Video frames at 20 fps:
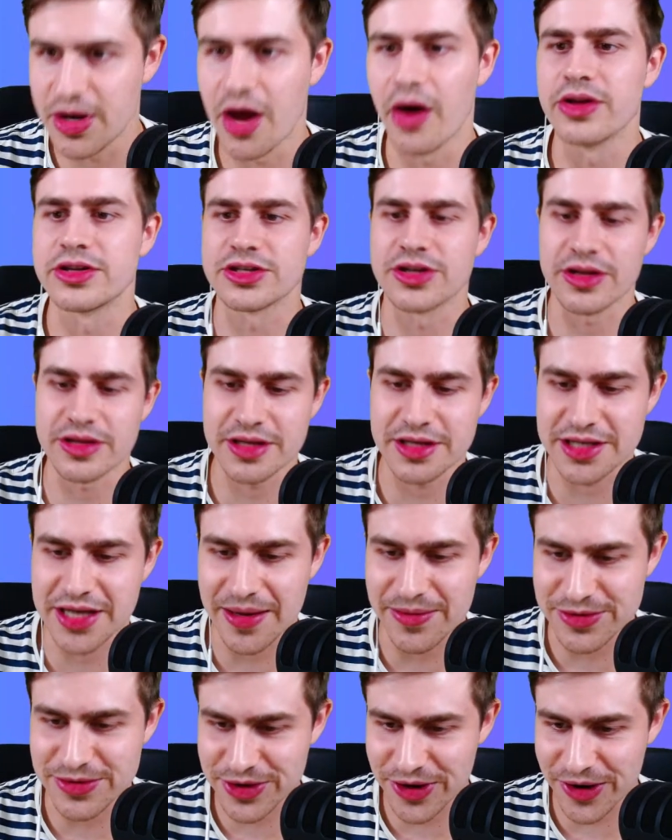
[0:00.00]
No, it's not the
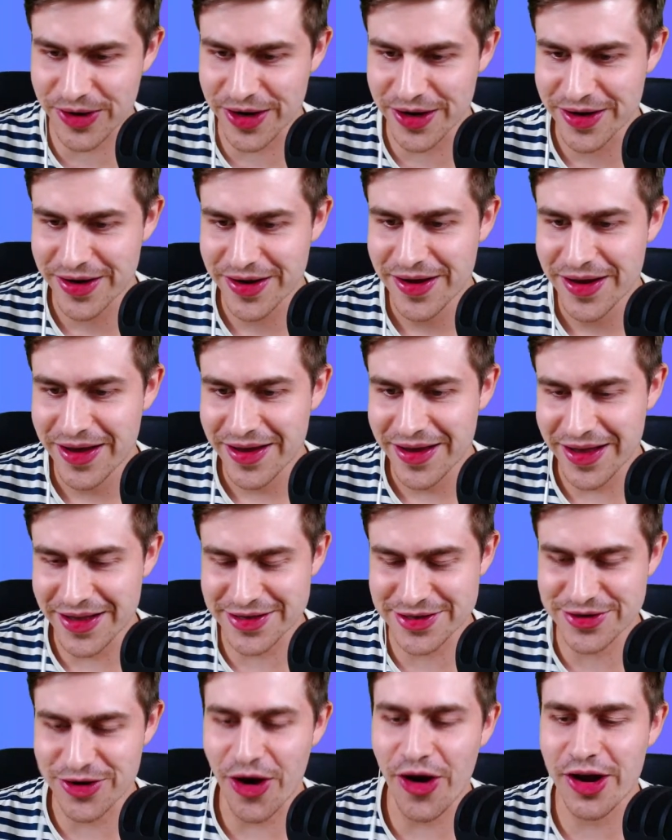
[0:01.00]
same. Sorry.
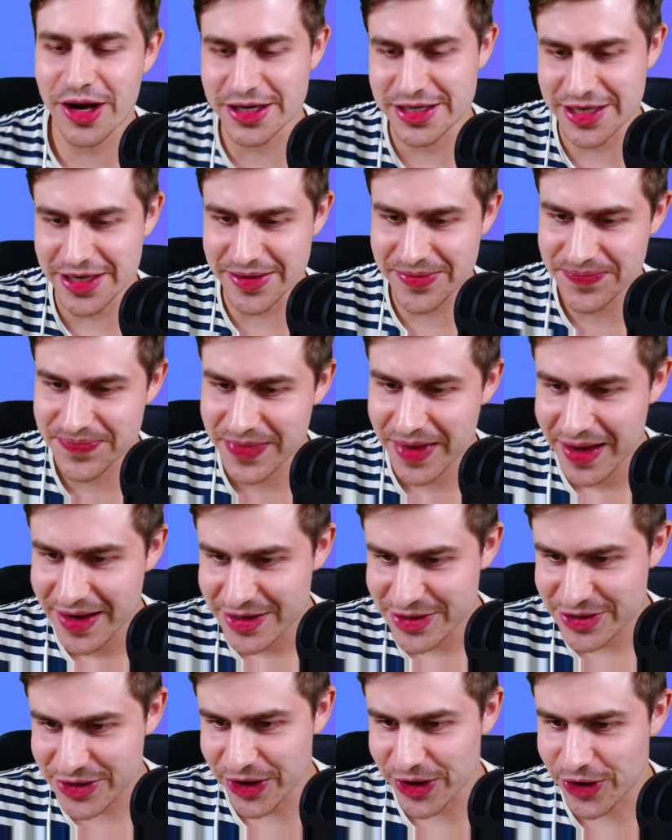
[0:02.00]
It's Doherty.
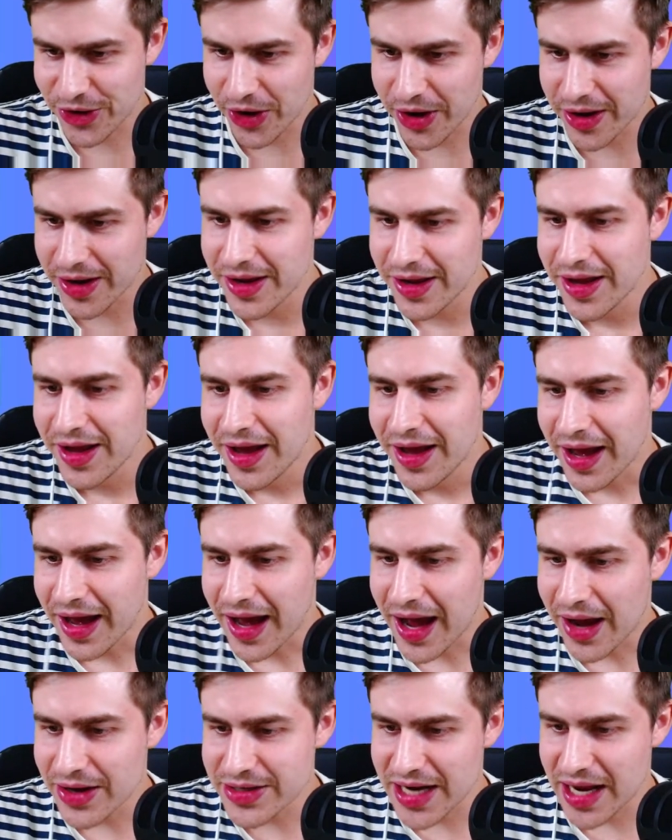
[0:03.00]
Sorry, Connor.
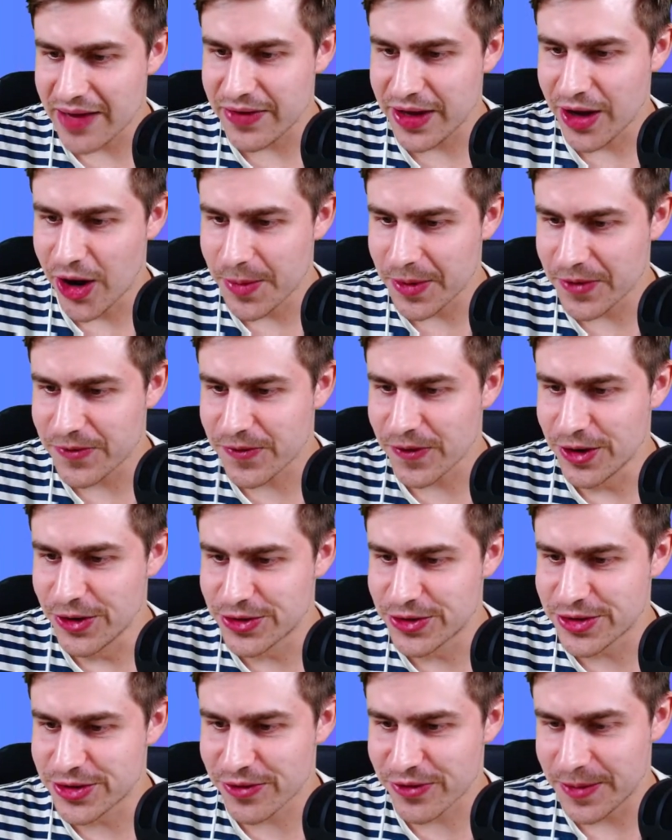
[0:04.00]
How's it, AV? Hoping for
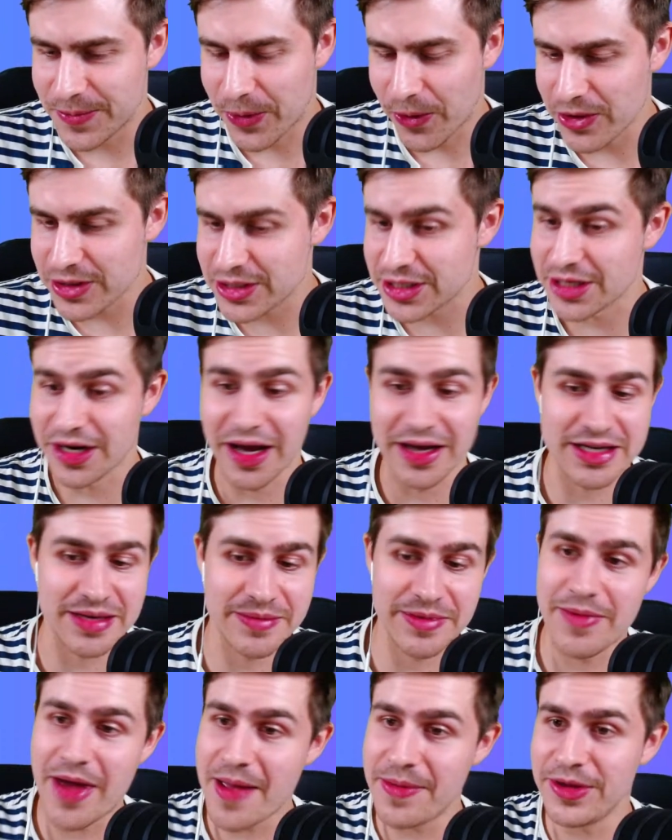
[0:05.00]
Luton 3 points tonight. I
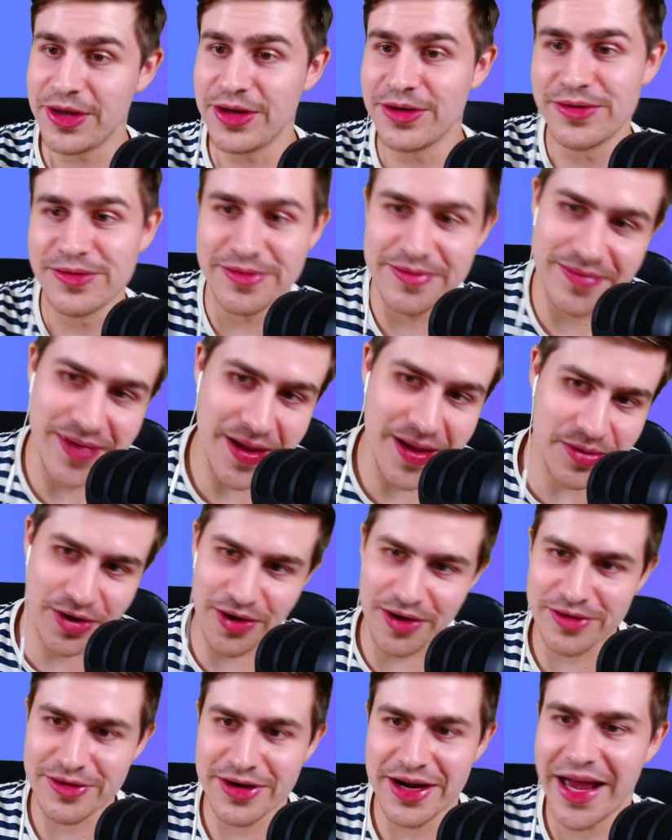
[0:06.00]
mean, maybe you
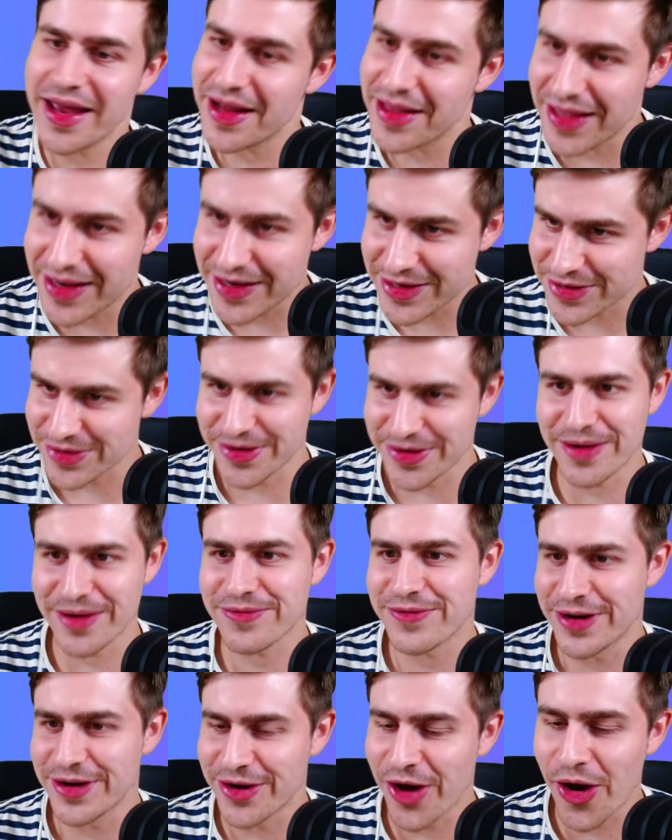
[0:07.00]
are related into
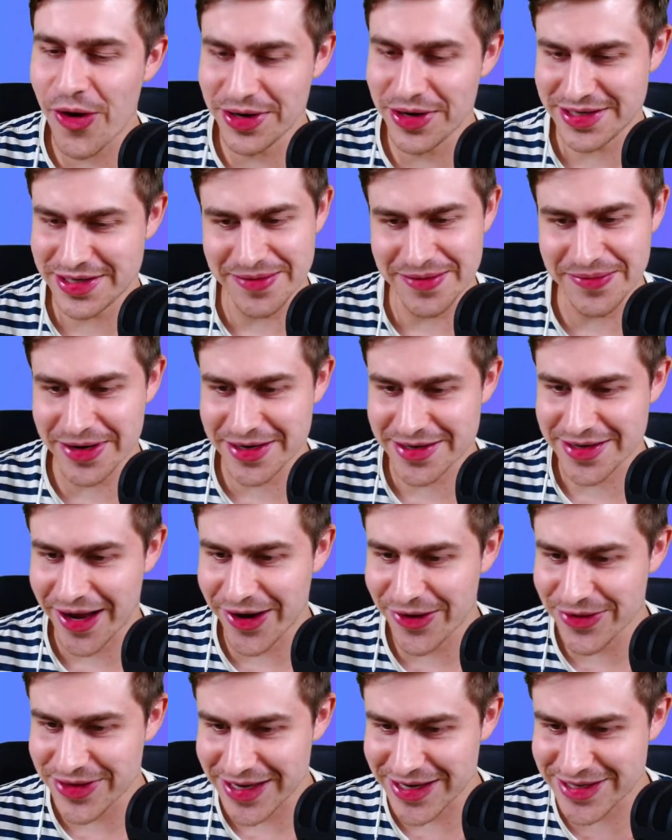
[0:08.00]
Alfie Doherty, but I
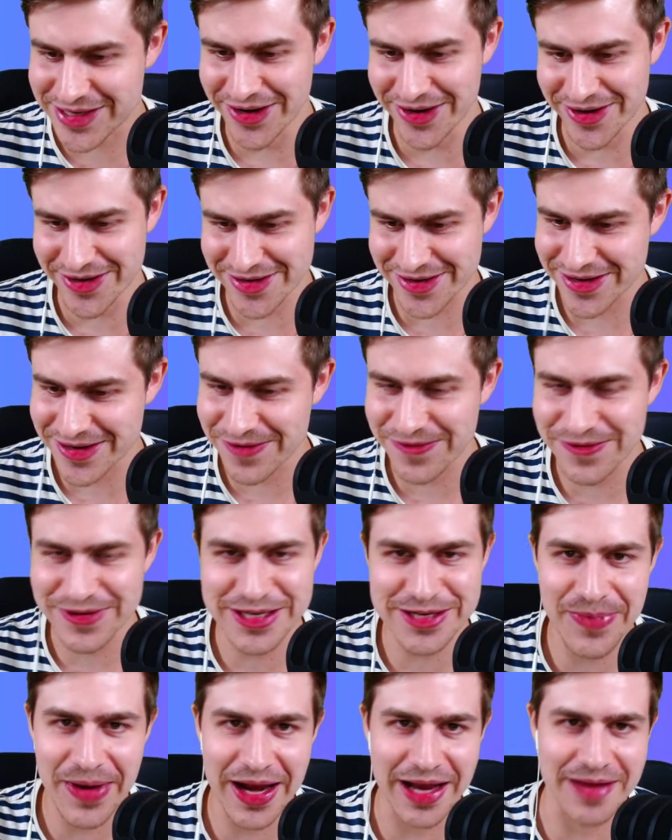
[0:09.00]
don't think so, because you've got different
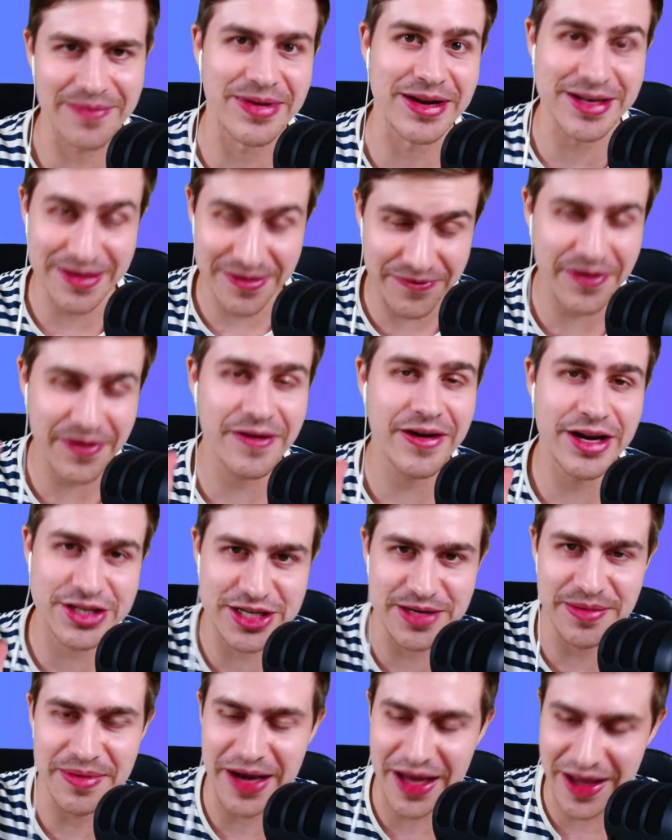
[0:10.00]
spelling, but very
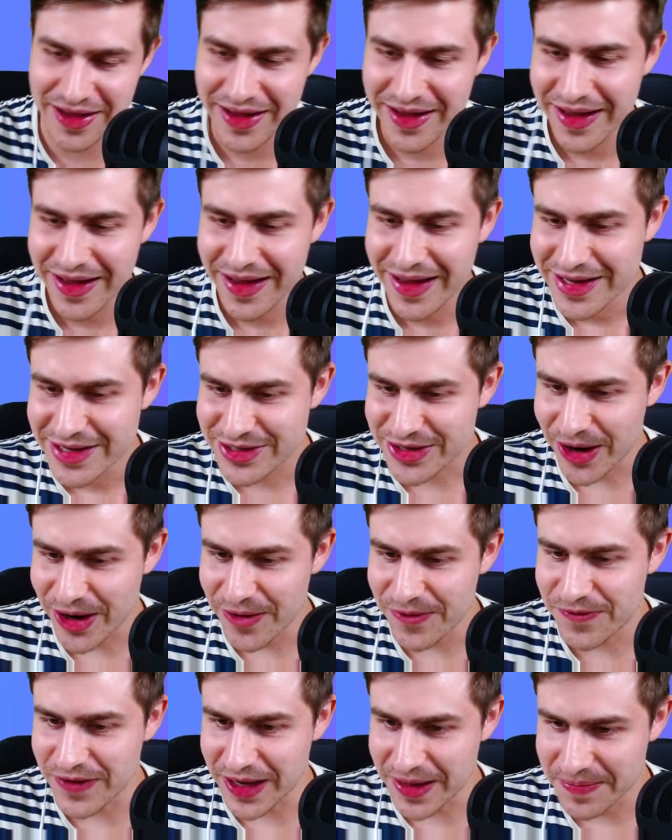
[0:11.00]
similar. So
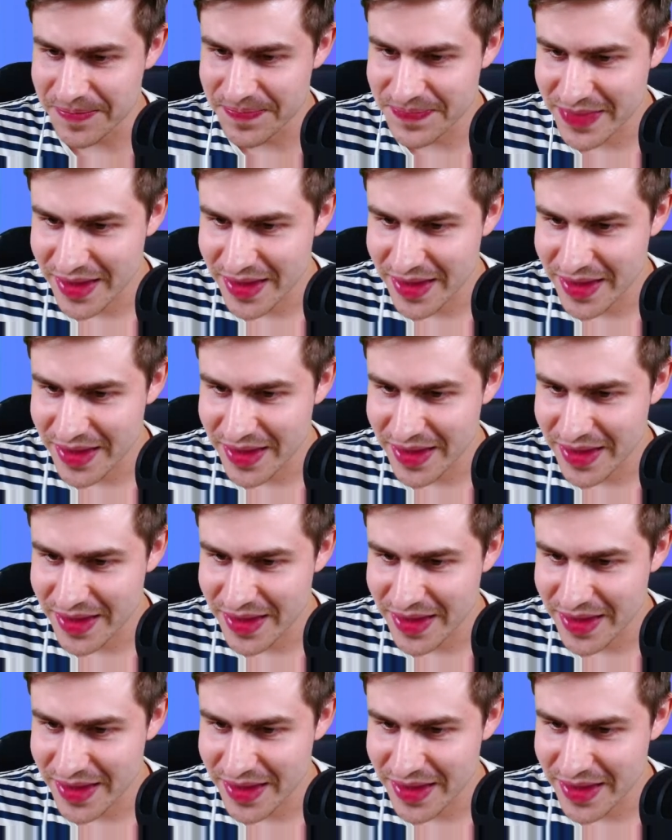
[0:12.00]
hopefully.